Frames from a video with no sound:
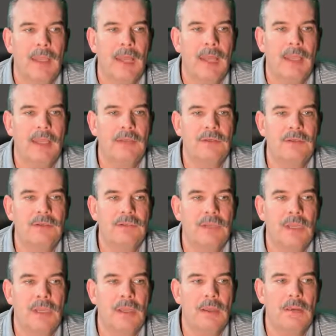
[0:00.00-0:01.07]

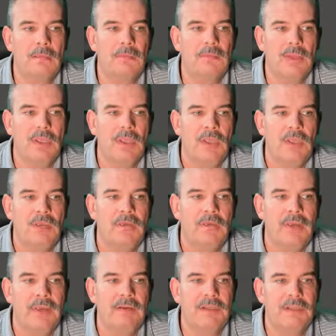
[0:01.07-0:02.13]
the
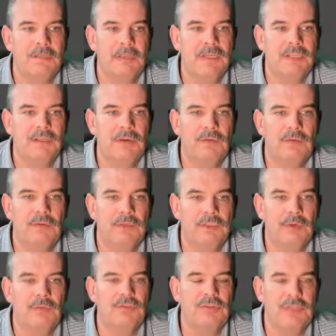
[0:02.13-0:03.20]
various bits of
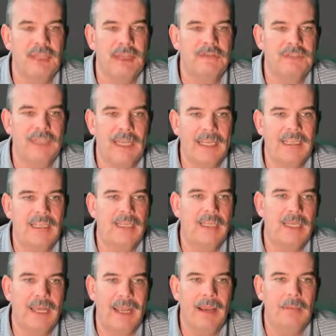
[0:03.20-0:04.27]
photometry that I've selected
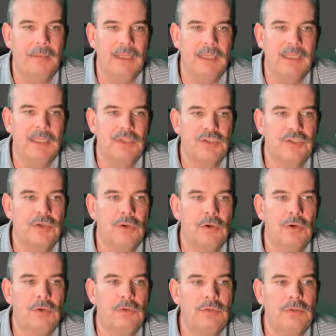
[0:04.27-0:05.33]
are now being
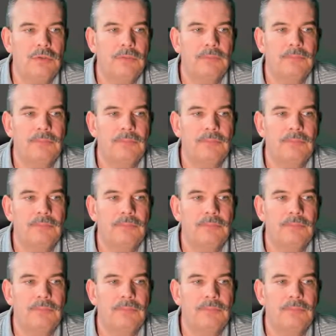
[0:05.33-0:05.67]
installed.